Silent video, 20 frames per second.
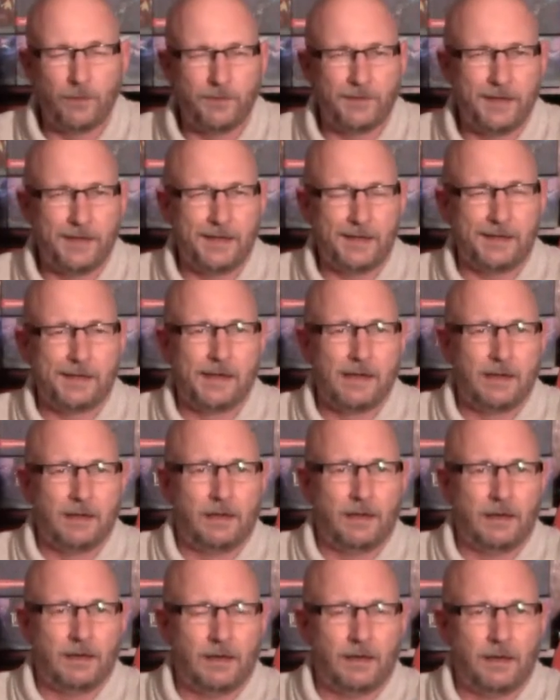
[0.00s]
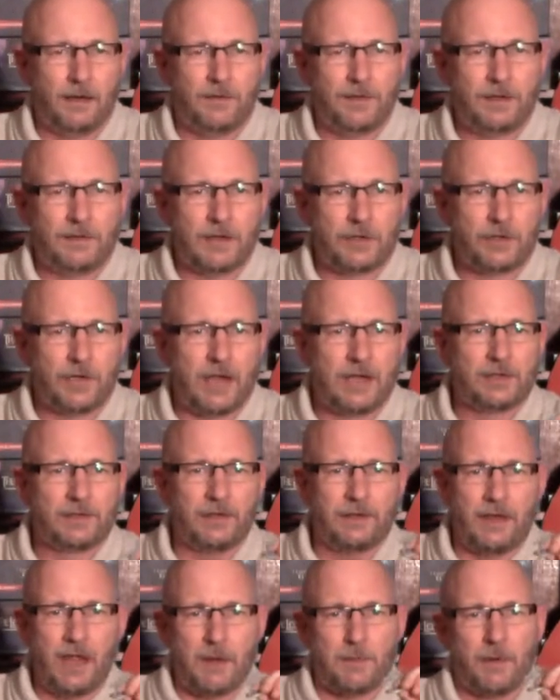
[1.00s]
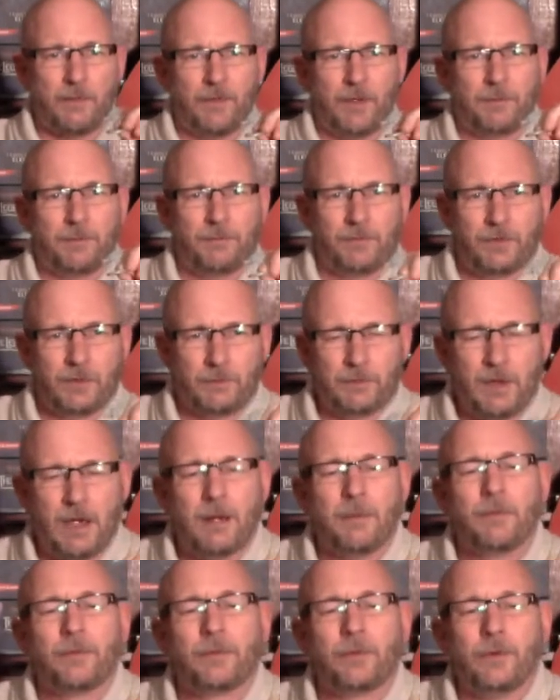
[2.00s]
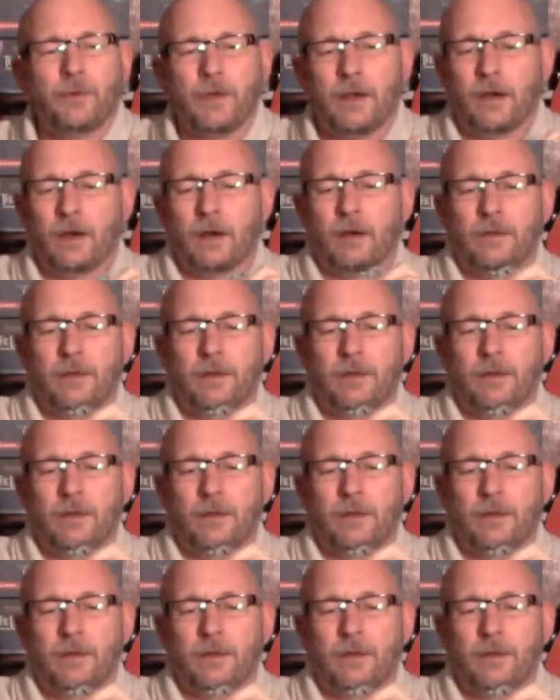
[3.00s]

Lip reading: the I think they changed the name of them sometime through there.